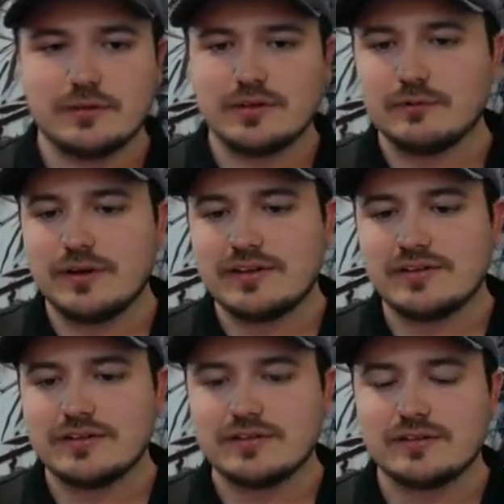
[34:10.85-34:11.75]
guild
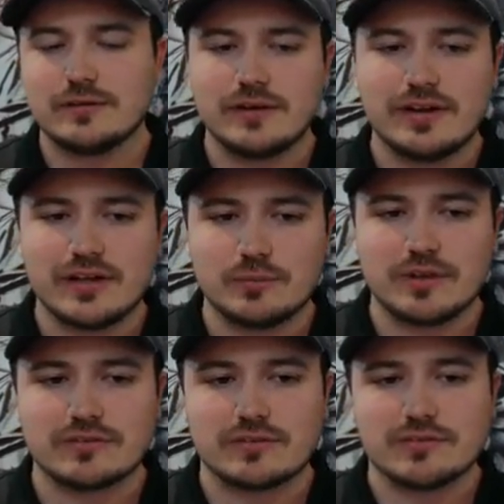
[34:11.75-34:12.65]
races or guild
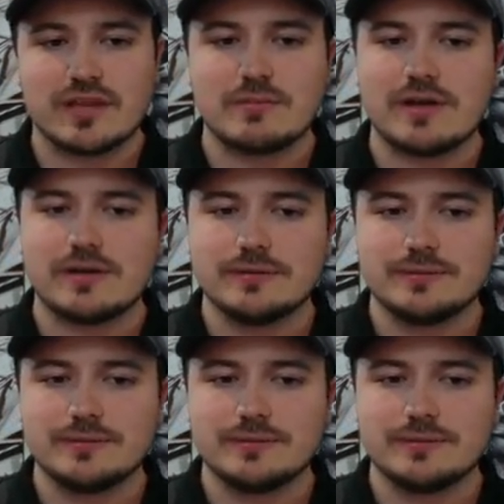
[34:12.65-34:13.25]
puzzles for that matter.